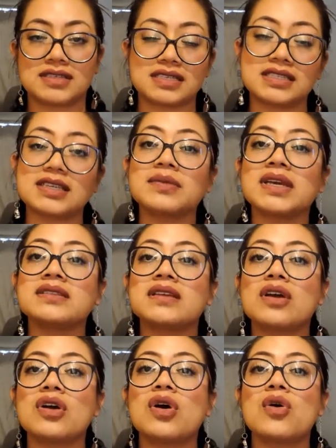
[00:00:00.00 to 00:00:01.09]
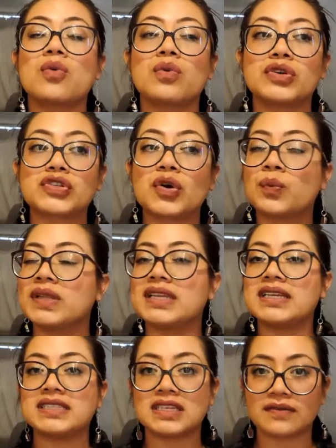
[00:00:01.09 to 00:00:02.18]
testament was
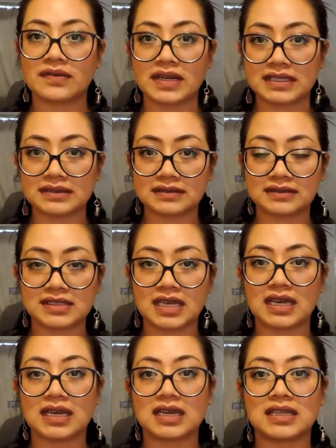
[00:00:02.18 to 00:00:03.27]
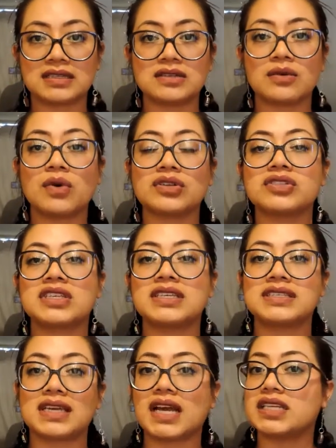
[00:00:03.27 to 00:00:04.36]
completely different than the ones he
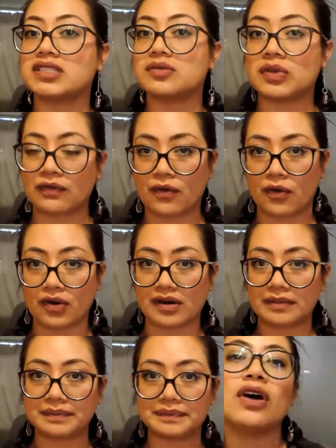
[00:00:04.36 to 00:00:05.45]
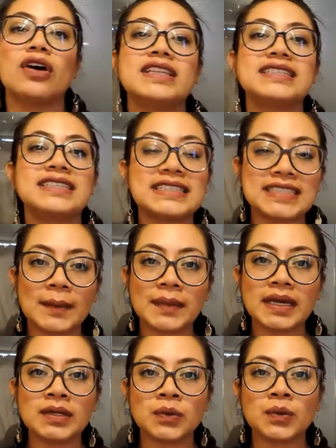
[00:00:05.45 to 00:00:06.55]
signed before. So the
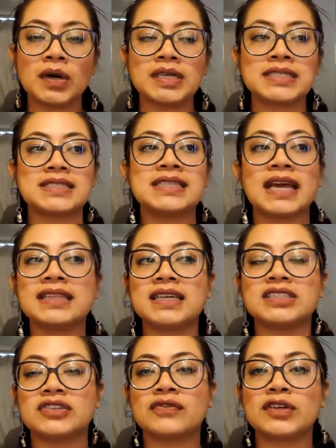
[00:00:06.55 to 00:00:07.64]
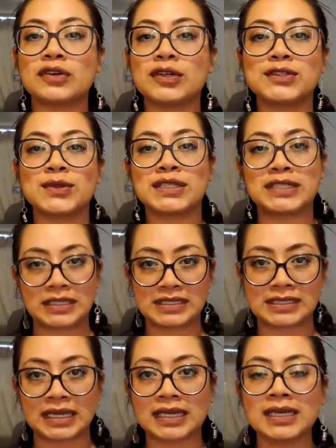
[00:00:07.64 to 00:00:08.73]
testament was not that difficult to
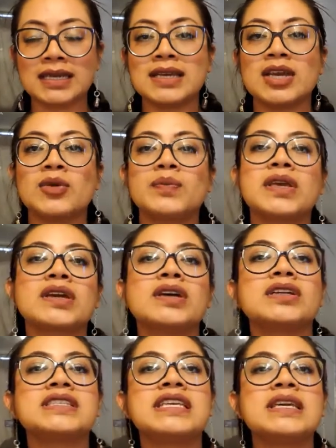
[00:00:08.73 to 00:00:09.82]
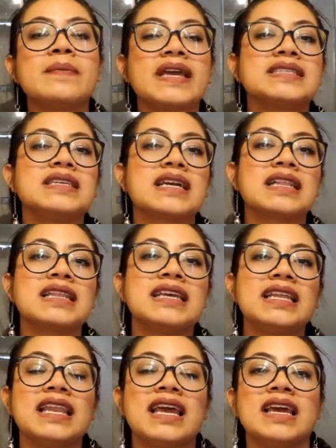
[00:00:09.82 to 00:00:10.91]
understand because he
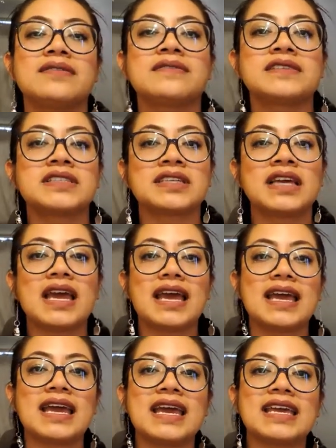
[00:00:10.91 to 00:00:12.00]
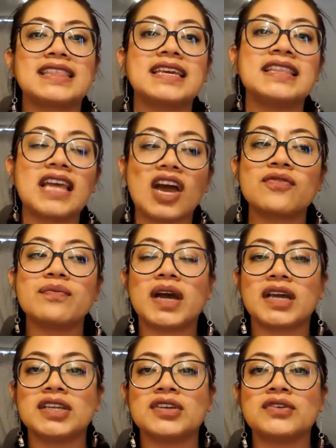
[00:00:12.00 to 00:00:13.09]
basically left enough
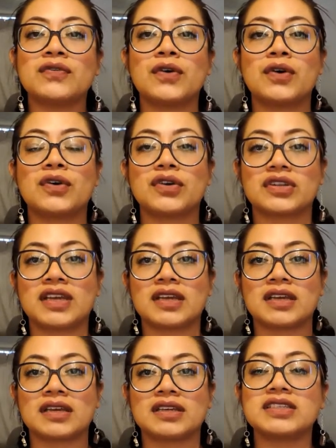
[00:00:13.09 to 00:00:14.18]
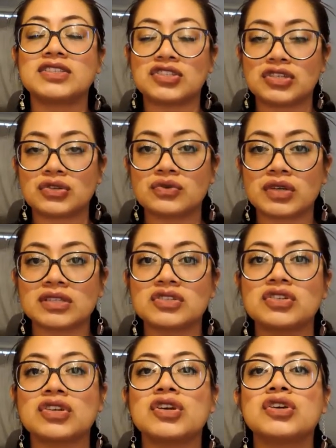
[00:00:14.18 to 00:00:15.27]
money for his children